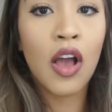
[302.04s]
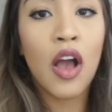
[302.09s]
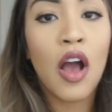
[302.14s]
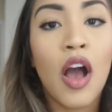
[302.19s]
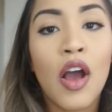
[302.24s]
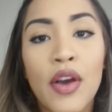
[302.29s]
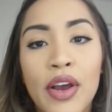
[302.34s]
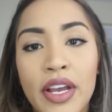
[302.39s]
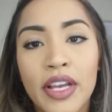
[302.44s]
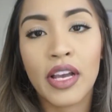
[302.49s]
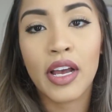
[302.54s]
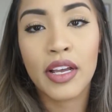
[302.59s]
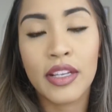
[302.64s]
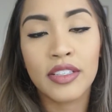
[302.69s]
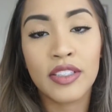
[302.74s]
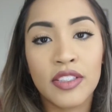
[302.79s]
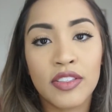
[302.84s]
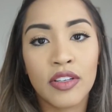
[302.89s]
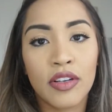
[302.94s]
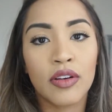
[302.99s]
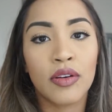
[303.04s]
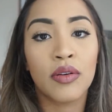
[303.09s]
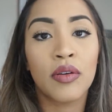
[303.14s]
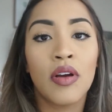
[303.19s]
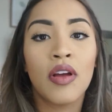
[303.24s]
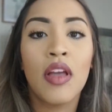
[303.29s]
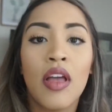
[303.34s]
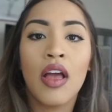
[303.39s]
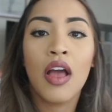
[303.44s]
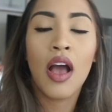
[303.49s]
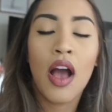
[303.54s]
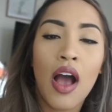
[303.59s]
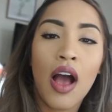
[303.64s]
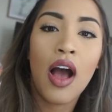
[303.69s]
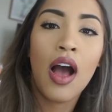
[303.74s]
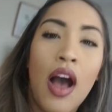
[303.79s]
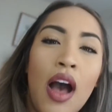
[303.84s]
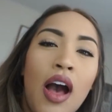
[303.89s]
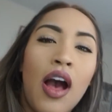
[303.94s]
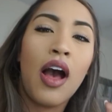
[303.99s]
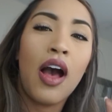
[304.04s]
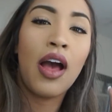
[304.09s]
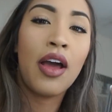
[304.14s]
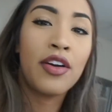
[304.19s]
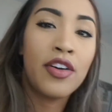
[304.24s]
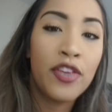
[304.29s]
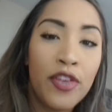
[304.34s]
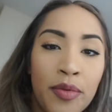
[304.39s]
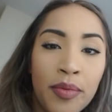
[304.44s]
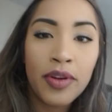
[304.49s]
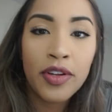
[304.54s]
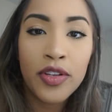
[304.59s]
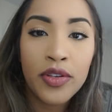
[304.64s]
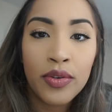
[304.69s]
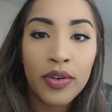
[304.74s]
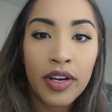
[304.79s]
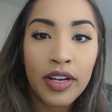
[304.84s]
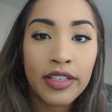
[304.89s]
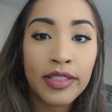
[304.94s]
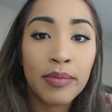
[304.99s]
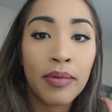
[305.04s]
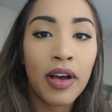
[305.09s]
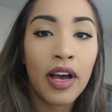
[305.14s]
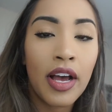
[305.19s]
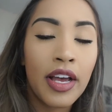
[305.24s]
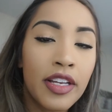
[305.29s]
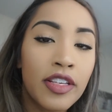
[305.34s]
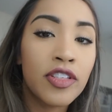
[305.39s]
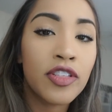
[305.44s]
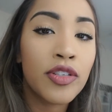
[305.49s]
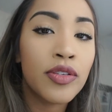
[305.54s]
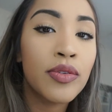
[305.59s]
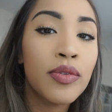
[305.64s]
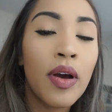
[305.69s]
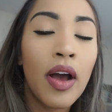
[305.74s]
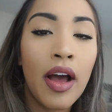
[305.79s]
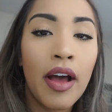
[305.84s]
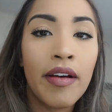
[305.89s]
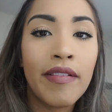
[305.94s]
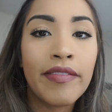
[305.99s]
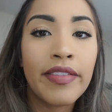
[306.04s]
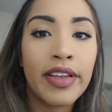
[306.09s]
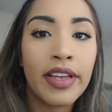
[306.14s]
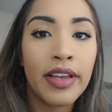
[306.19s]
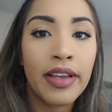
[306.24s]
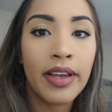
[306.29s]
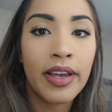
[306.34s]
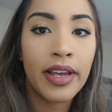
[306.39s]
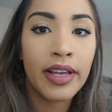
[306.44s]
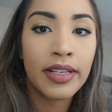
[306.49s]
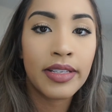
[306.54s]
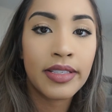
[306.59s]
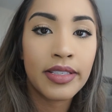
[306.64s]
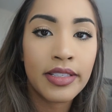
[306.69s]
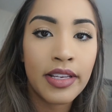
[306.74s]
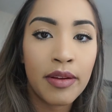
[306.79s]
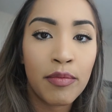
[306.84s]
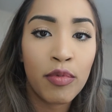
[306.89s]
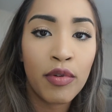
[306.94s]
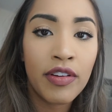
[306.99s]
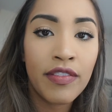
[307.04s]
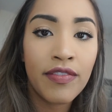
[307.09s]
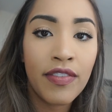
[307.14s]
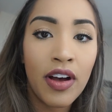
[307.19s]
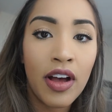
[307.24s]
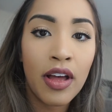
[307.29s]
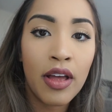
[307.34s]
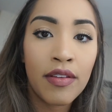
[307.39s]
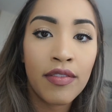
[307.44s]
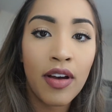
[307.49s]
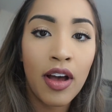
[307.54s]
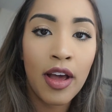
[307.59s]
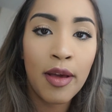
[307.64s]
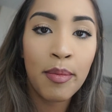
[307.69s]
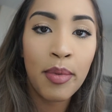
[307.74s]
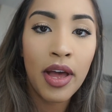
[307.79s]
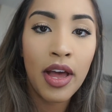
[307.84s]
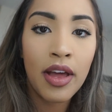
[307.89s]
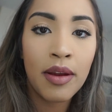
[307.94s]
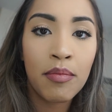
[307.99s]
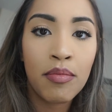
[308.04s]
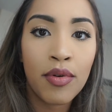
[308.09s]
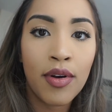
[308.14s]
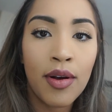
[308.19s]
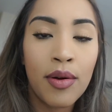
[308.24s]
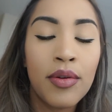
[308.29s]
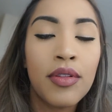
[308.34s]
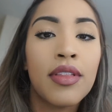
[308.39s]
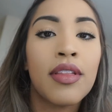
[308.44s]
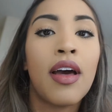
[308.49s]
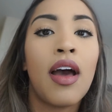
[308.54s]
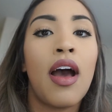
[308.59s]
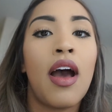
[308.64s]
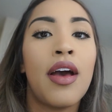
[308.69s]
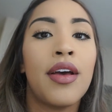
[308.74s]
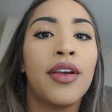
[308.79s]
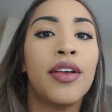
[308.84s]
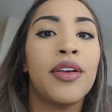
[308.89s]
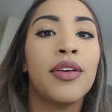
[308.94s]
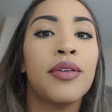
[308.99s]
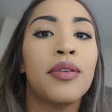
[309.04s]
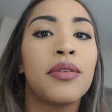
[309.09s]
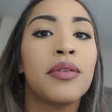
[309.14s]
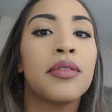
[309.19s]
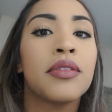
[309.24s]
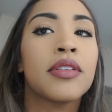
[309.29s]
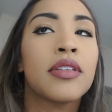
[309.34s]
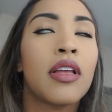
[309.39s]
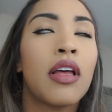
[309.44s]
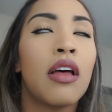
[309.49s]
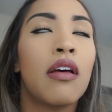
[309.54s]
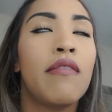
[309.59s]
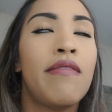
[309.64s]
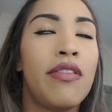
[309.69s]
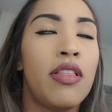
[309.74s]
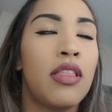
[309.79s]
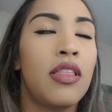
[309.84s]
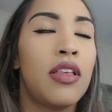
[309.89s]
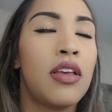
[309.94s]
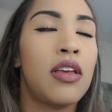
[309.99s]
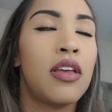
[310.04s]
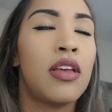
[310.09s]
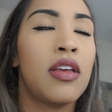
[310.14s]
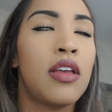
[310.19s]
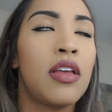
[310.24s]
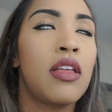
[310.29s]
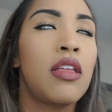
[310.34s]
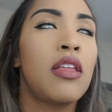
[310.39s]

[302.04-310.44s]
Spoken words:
Alright guys, so I don't know about you guys, but I do have a 10.5 iPad Pro that I use heavily